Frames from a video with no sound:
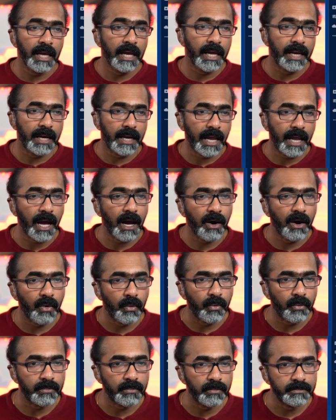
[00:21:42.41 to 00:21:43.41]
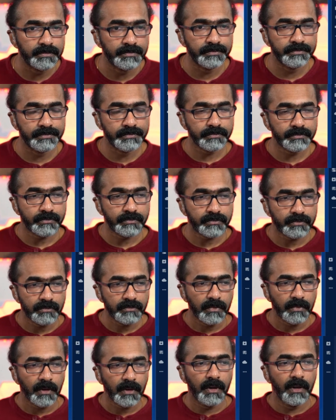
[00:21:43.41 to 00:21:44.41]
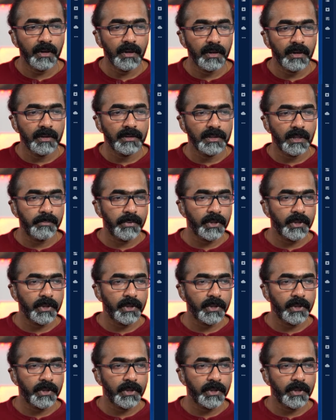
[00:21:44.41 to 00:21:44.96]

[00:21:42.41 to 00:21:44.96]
And now the